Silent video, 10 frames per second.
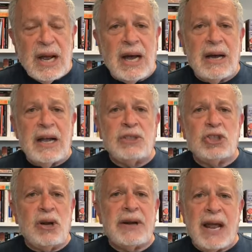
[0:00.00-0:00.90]
And
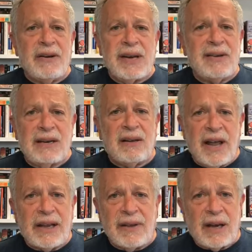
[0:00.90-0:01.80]
Sean Hannity didn't
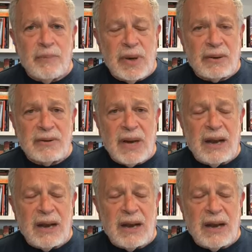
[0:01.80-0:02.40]
like that a bit.